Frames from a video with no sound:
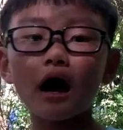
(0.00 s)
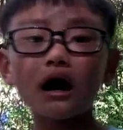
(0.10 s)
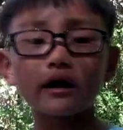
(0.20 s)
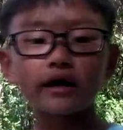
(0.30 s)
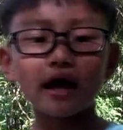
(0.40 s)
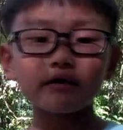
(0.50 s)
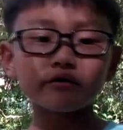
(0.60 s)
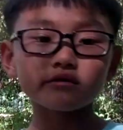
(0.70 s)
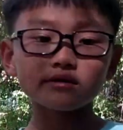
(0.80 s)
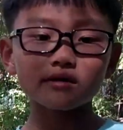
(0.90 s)
uh,
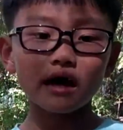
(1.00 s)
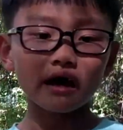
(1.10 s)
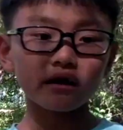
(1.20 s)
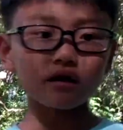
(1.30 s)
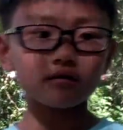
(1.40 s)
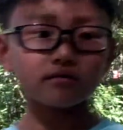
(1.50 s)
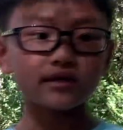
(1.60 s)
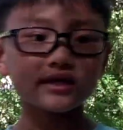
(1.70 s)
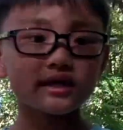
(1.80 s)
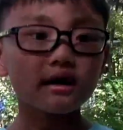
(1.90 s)
cattle, and
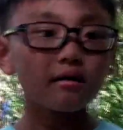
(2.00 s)
goats.